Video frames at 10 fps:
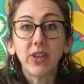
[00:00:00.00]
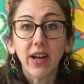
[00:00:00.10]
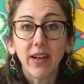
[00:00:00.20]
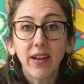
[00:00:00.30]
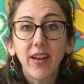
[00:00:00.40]

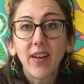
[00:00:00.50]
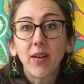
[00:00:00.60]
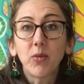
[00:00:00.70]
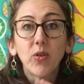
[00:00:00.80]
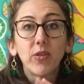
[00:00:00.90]

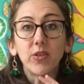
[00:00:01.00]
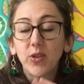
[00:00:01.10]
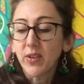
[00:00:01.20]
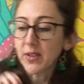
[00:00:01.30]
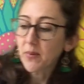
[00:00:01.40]
I'm not going to
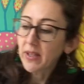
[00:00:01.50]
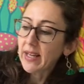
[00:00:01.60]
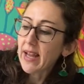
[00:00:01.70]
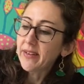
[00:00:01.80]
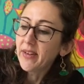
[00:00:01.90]
do this one
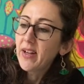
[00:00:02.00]
again.